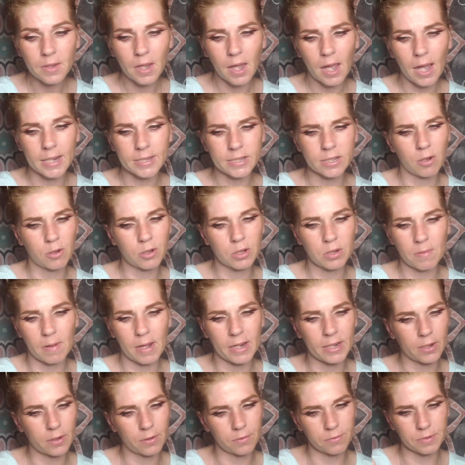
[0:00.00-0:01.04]
I told them
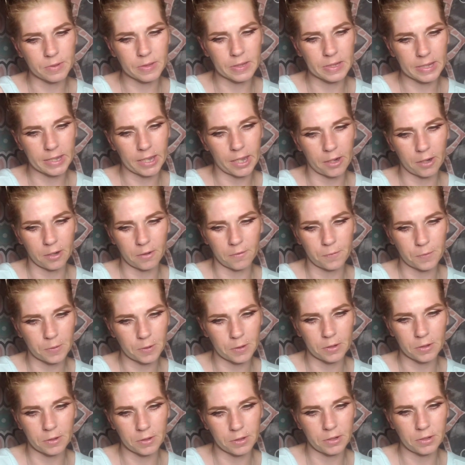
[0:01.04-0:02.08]
I don't really care
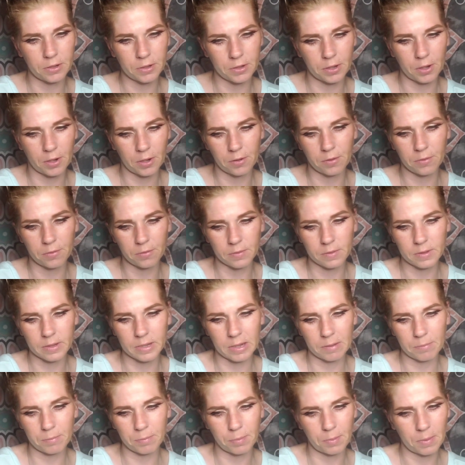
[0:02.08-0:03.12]
for, you know,
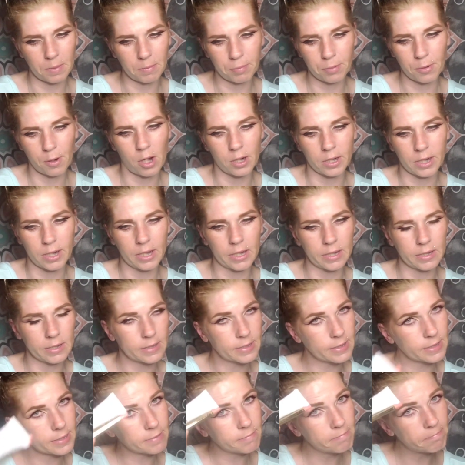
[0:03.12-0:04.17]
lip
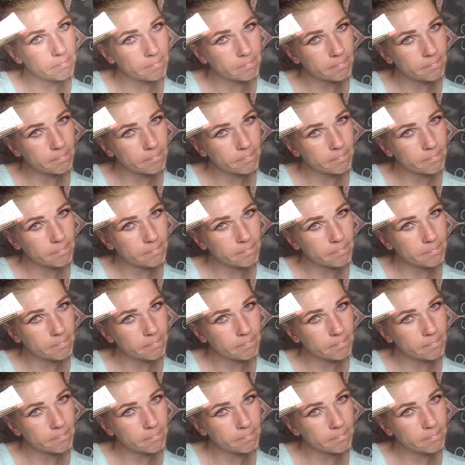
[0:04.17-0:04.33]
products.